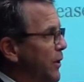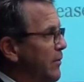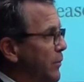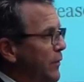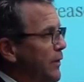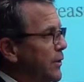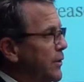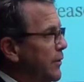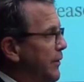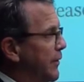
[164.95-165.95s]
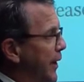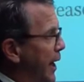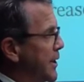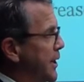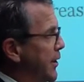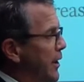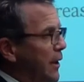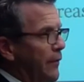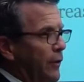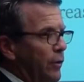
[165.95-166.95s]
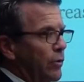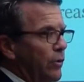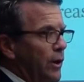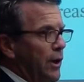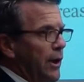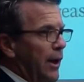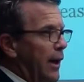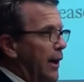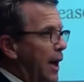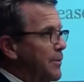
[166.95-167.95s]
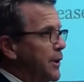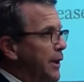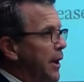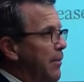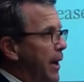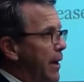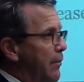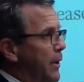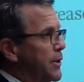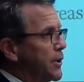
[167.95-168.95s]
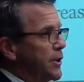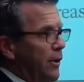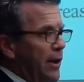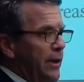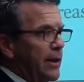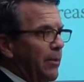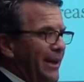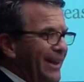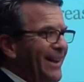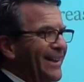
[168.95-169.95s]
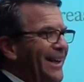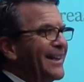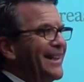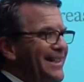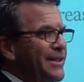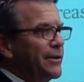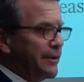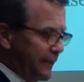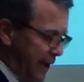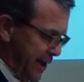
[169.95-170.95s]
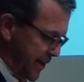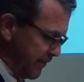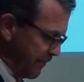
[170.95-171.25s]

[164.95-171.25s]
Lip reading: We have moved it to the finance area of the local option income back budget, so I think it'd be a lot easier to find.